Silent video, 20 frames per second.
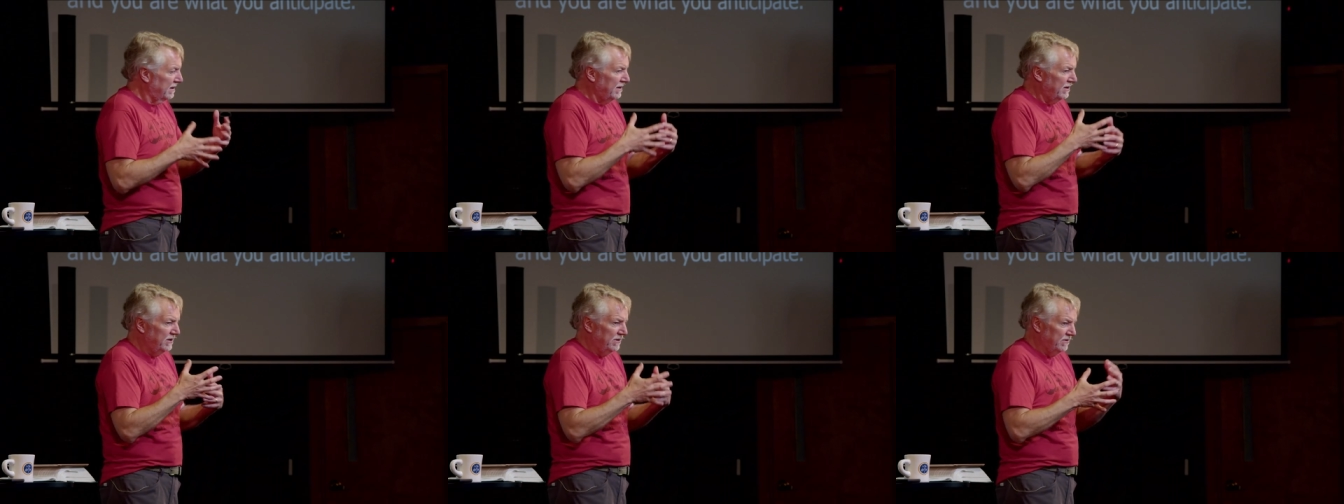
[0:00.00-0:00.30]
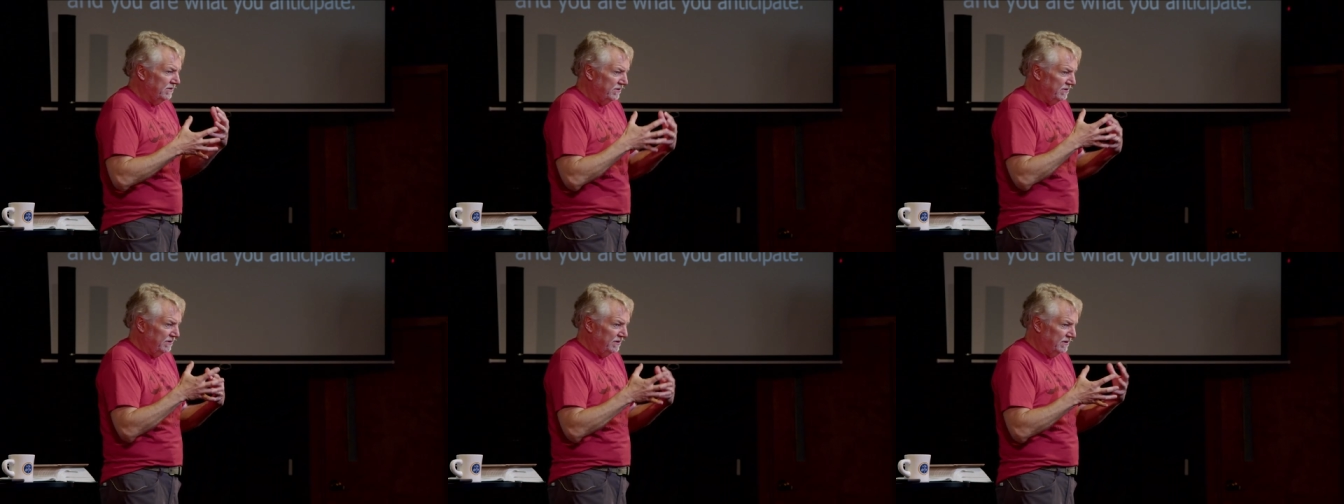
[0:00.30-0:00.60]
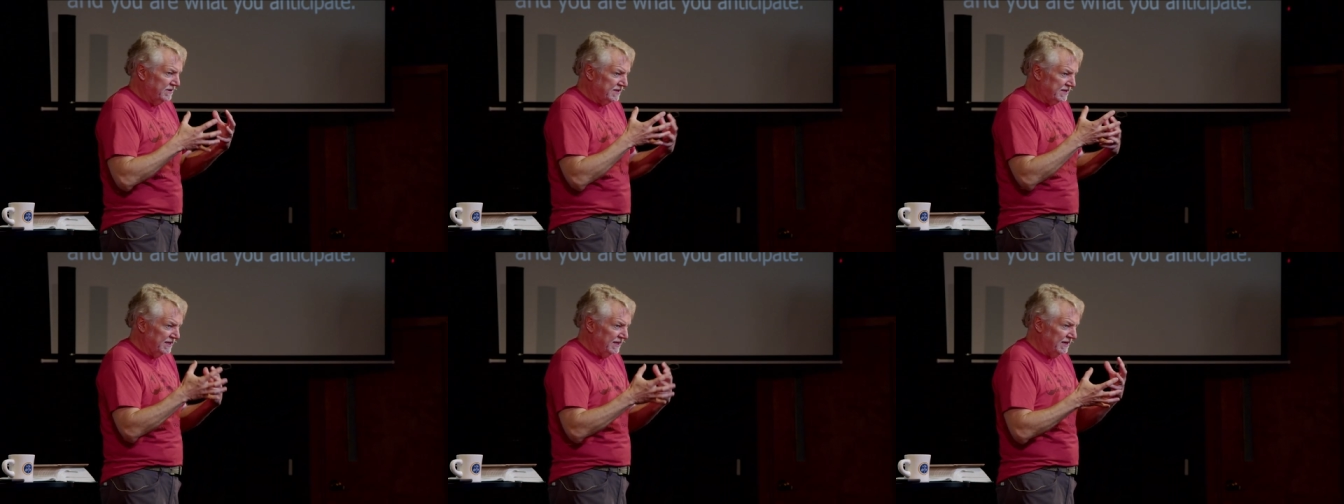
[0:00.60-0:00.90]
Do you, do
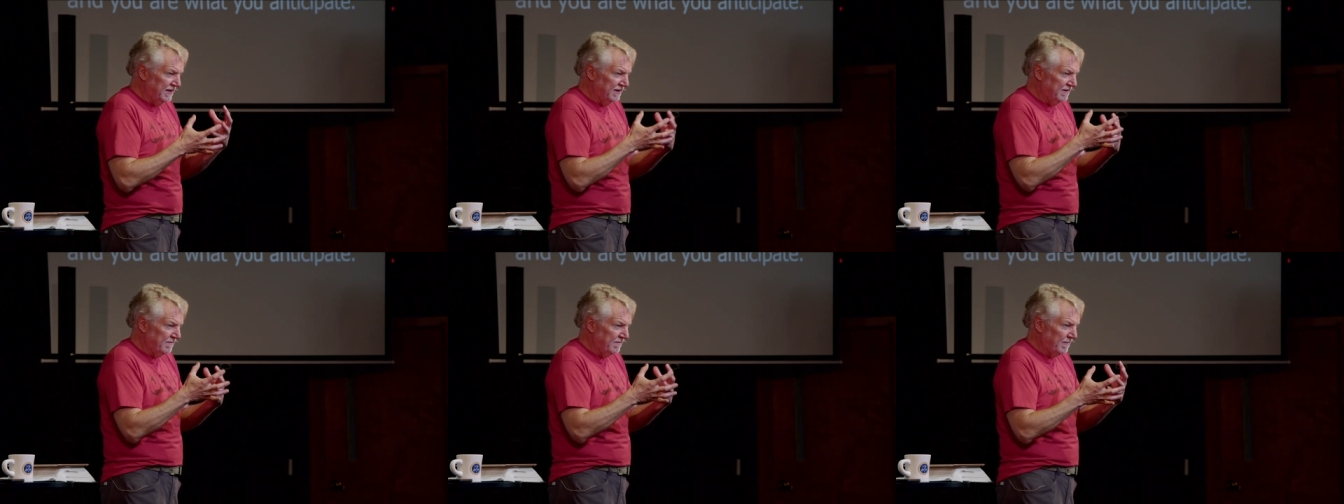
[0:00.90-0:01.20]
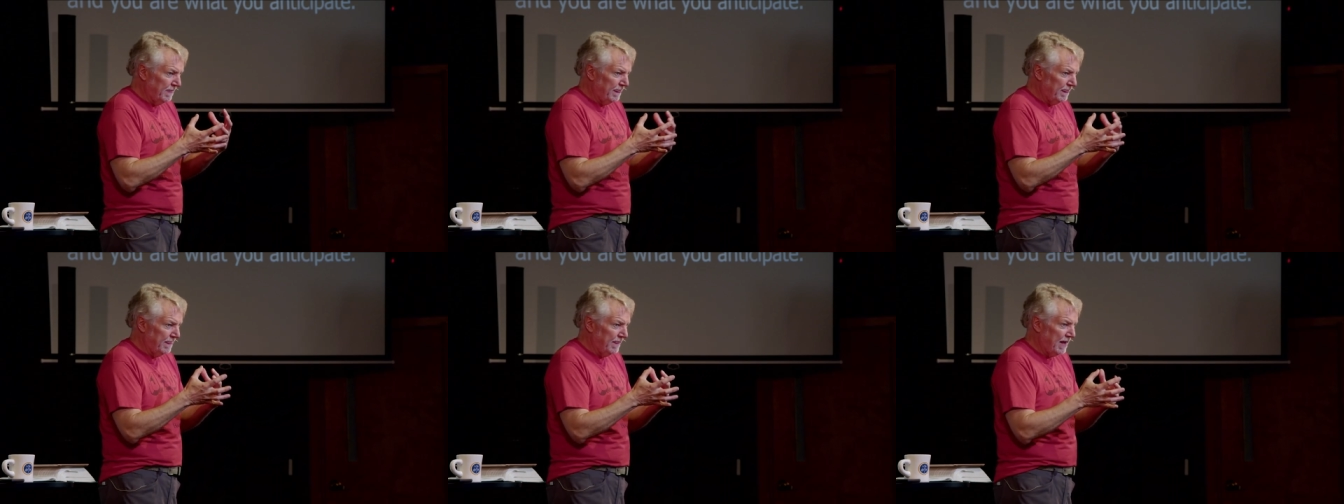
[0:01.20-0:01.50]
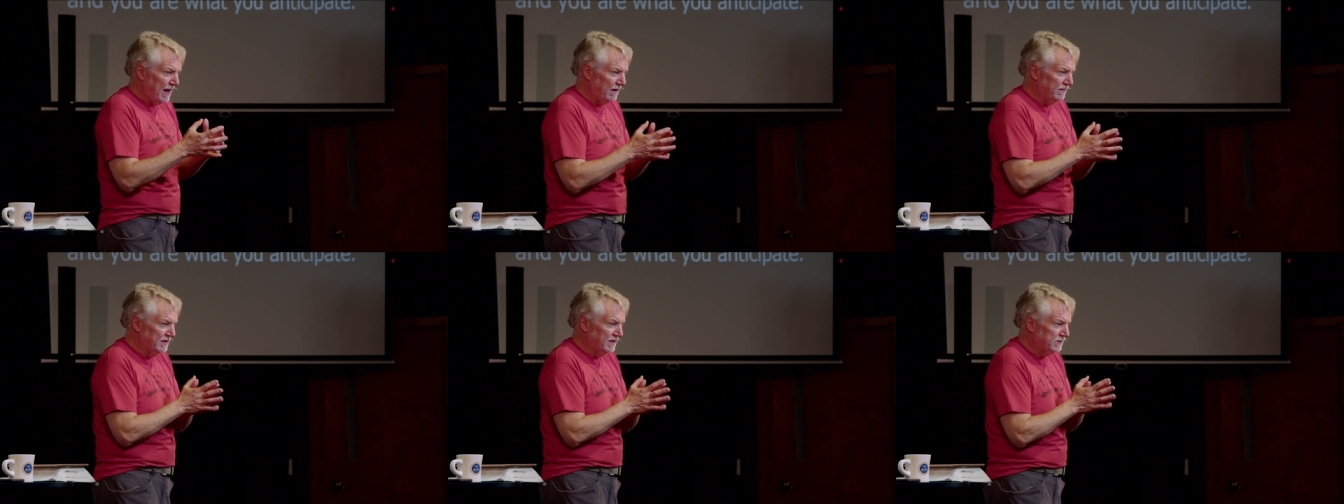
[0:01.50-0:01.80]
you see
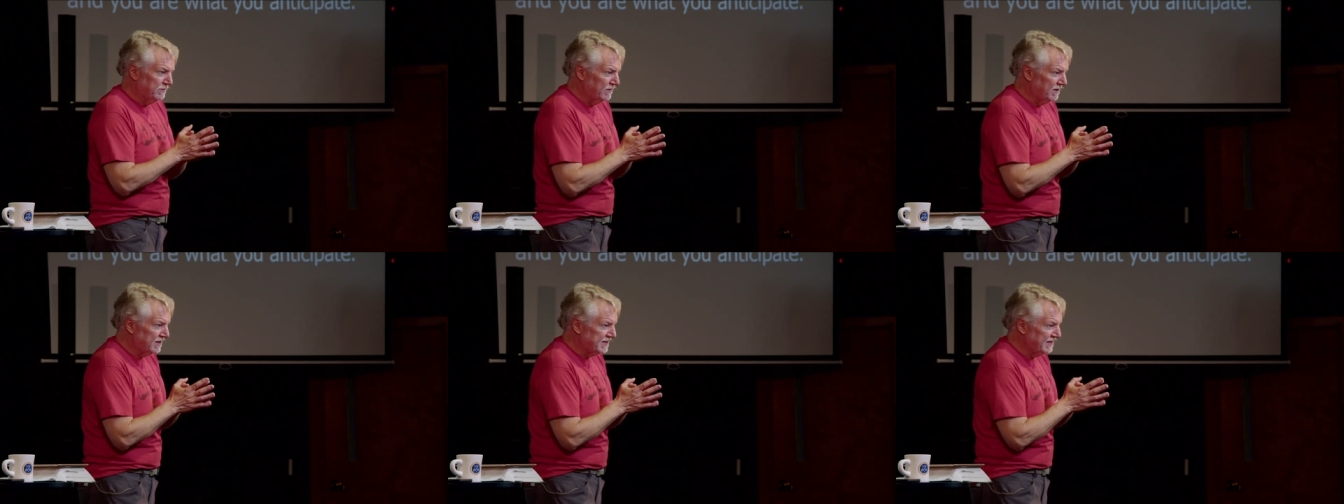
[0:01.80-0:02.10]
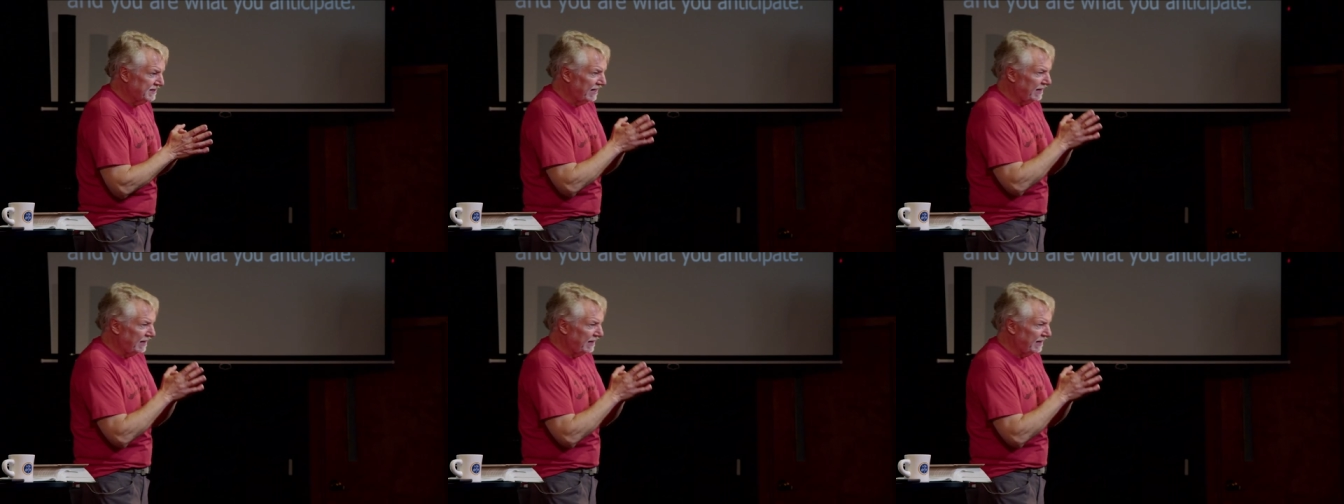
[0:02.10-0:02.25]
how this works?